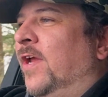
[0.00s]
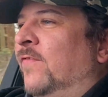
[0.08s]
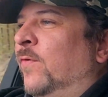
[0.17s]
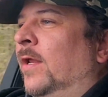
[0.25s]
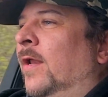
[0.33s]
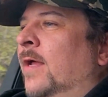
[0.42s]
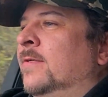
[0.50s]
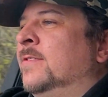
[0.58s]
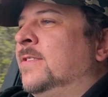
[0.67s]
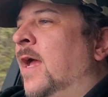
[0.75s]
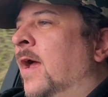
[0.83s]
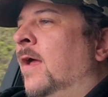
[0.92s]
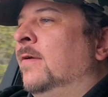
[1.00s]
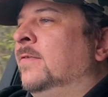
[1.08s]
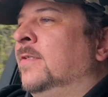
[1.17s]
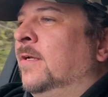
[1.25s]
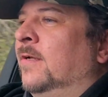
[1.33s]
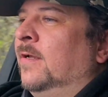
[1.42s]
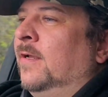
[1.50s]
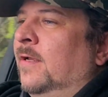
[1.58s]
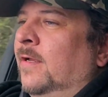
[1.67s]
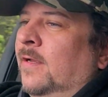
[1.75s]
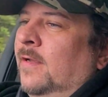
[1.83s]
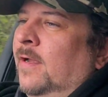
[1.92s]
Cave Wetlands, and
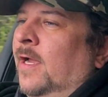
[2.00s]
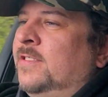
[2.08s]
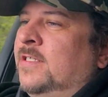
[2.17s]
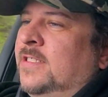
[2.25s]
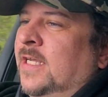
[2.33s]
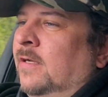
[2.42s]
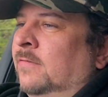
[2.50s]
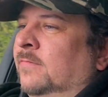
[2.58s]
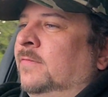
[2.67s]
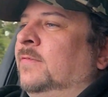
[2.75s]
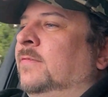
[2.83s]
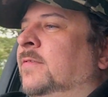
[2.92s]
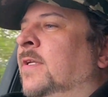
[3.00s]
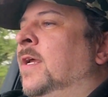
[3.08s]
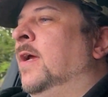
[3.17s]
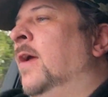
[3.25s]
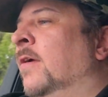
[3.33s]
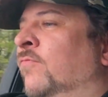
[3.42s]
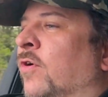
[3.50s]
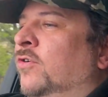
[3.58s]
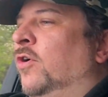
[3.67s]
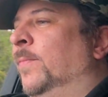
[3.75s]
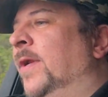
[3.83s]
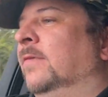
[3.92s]
as you can tell, the
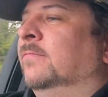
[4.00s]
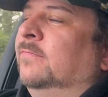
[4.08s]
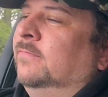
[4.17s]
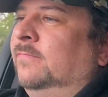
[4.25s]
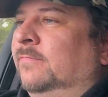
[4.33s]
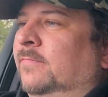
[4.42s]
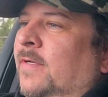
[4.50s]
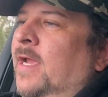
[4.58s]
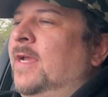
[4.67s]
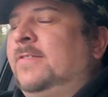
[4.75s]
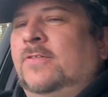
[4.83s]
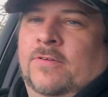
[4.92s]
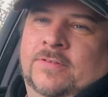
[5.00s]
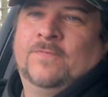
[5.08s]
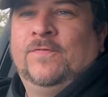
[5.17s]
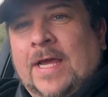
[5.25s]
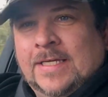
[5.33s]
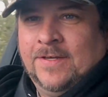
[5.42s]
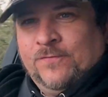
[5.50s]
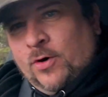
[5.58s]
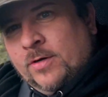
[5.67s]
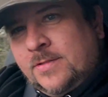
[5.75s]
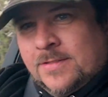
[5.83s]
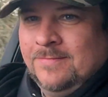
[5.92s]
road coming in, it's not the flattest of
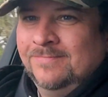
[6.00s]
roads.